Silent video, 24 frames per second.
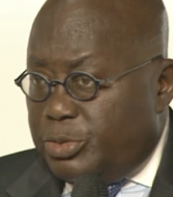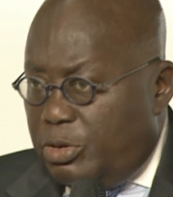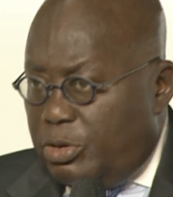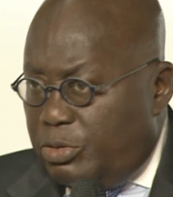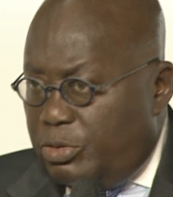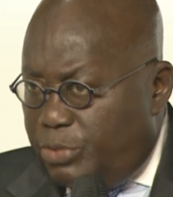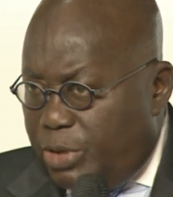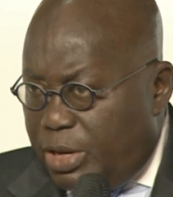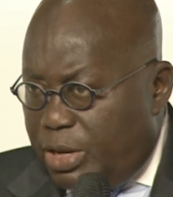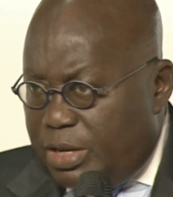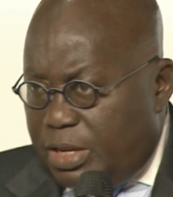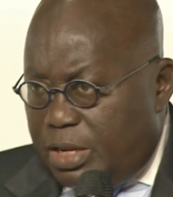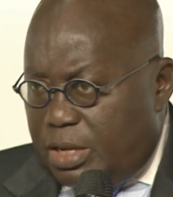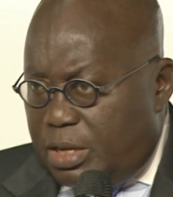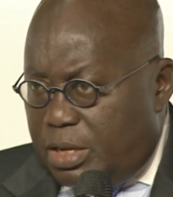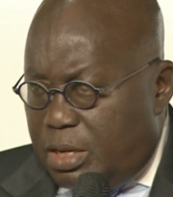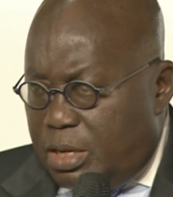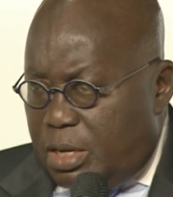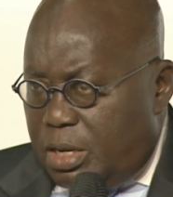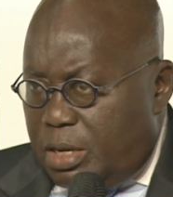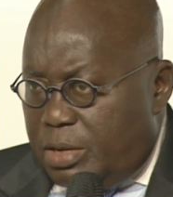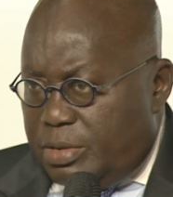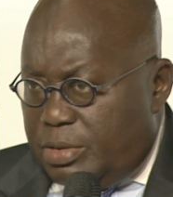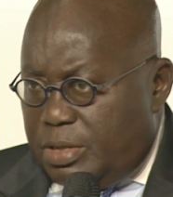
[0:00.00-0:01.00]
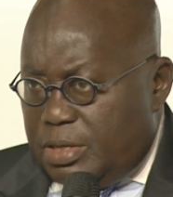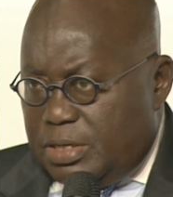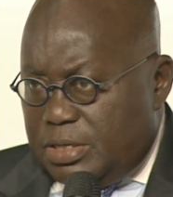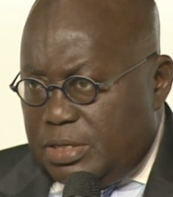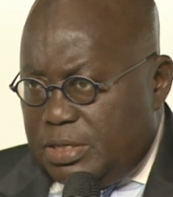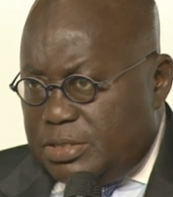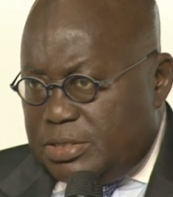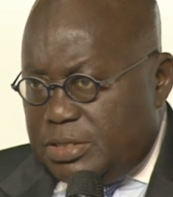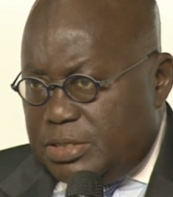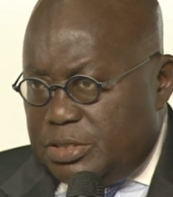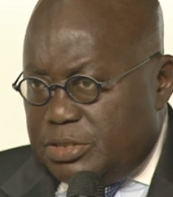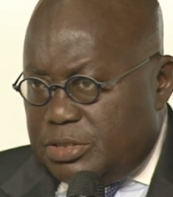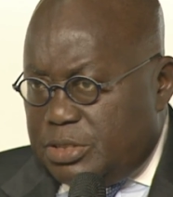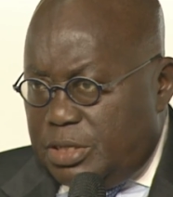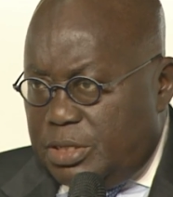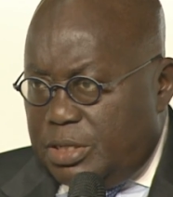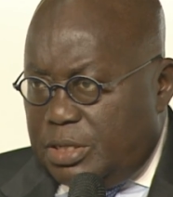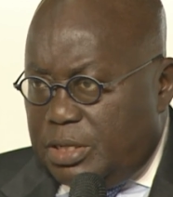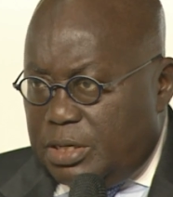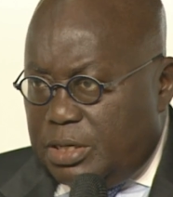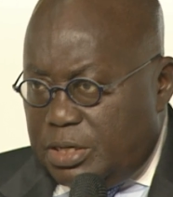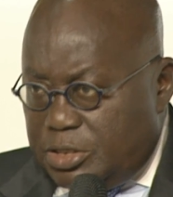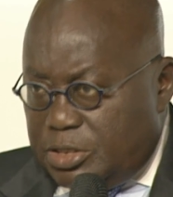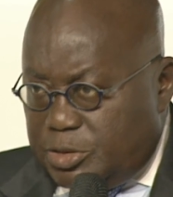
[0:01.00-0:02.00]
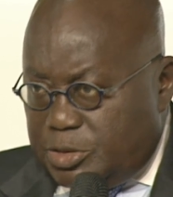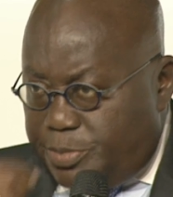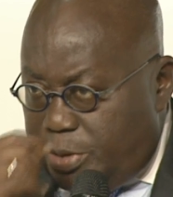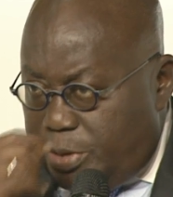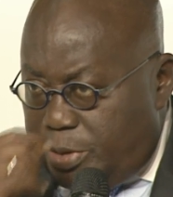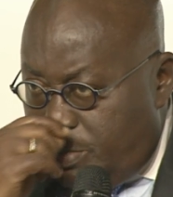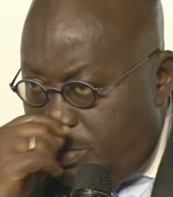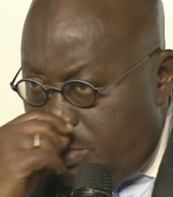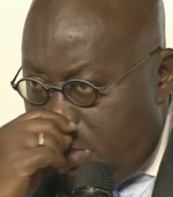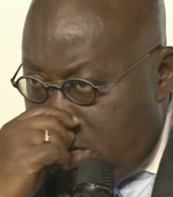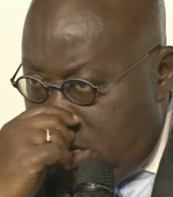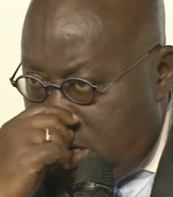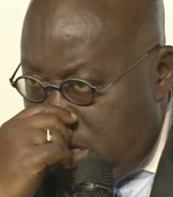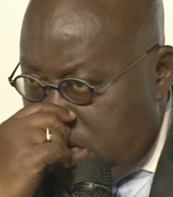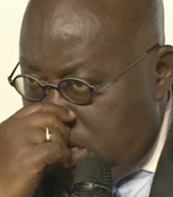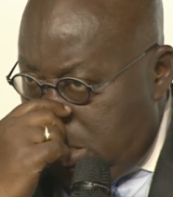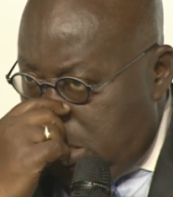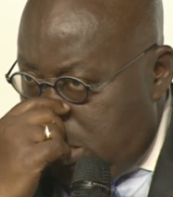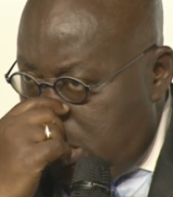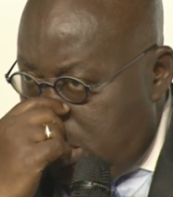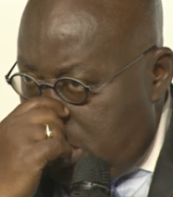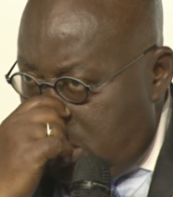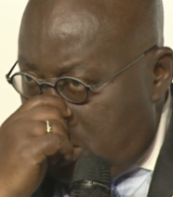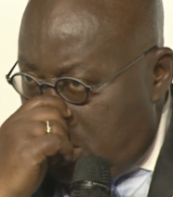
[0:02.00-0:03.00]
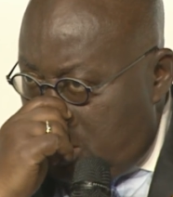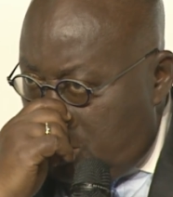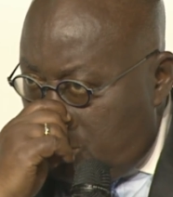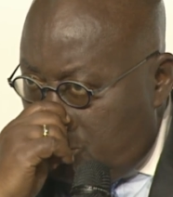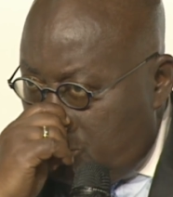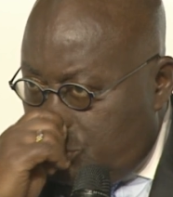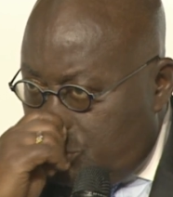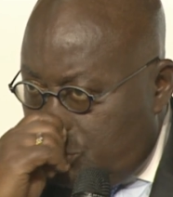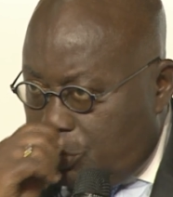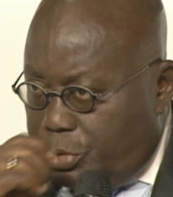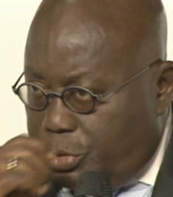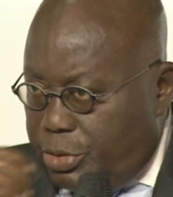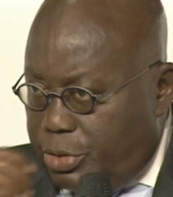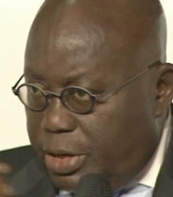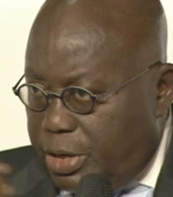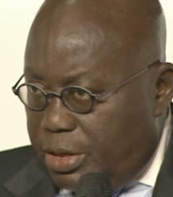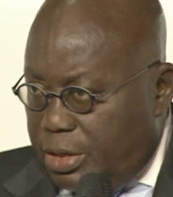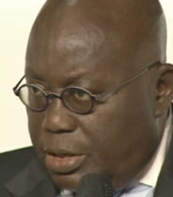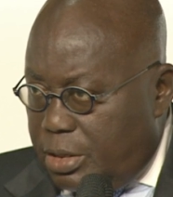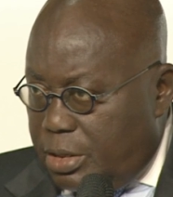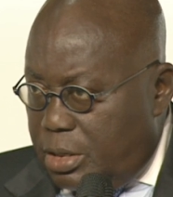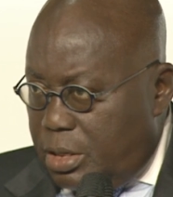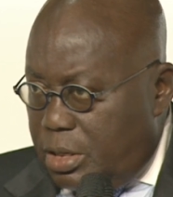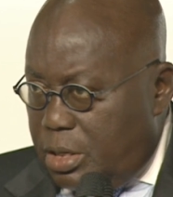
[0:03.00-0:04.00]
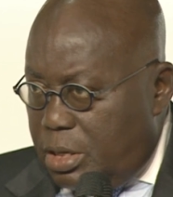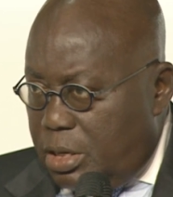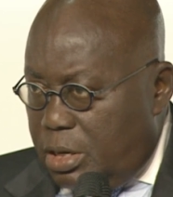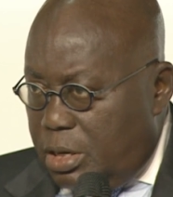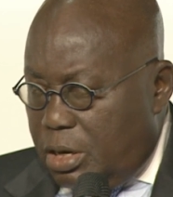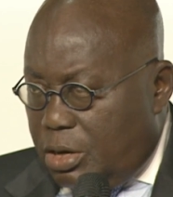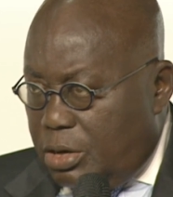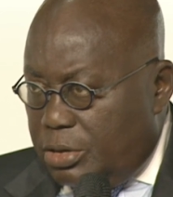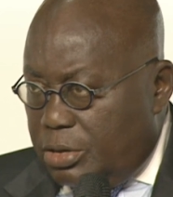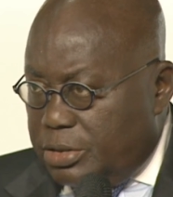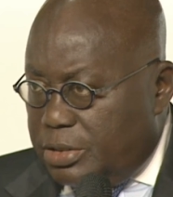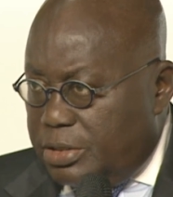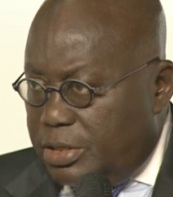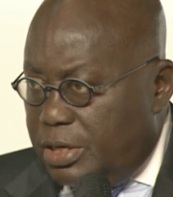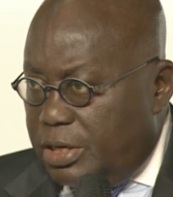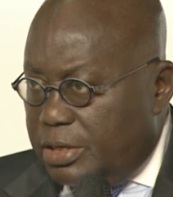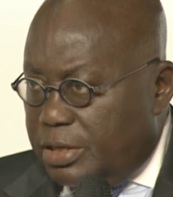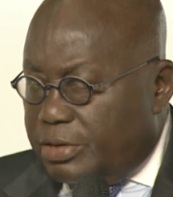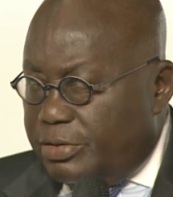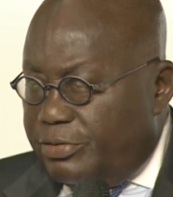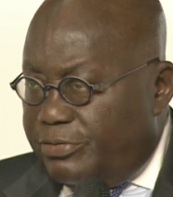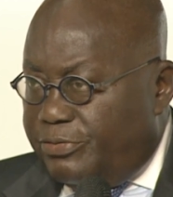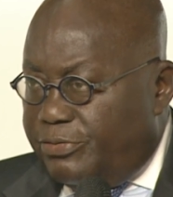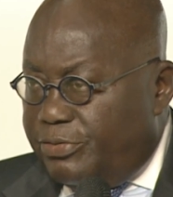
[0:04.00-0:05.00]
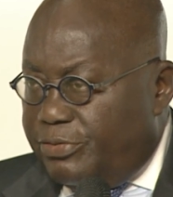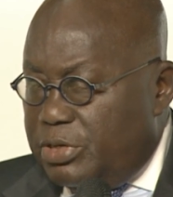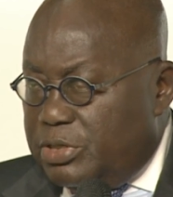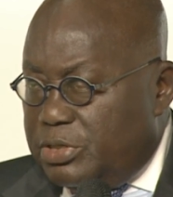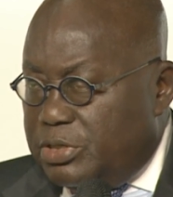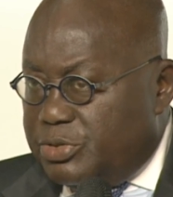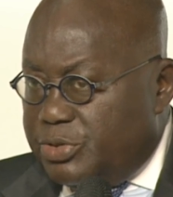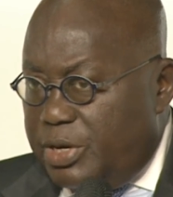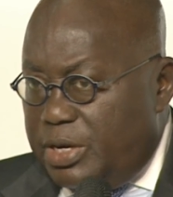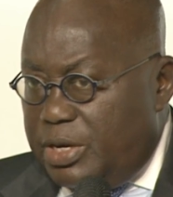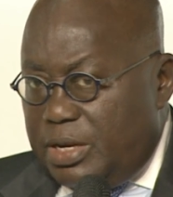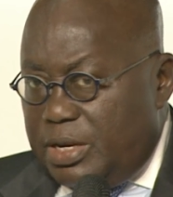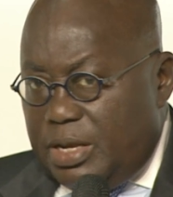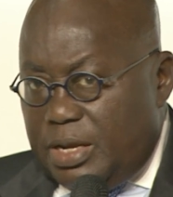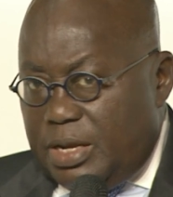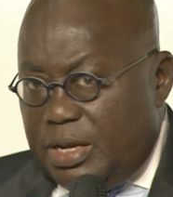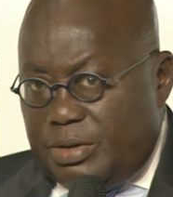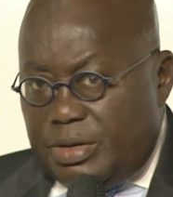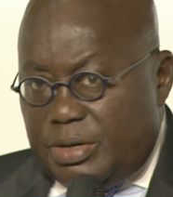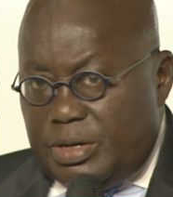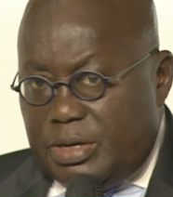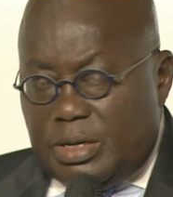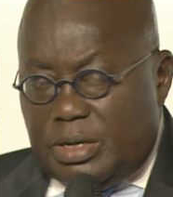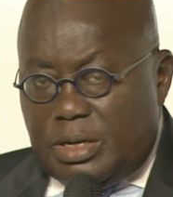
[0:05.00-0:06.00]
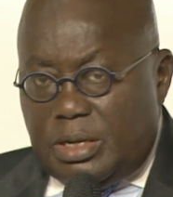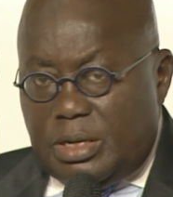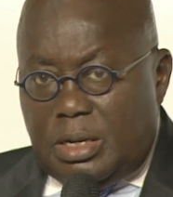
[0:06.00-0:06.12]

Already, the decision that has been made to create a continental free trade area,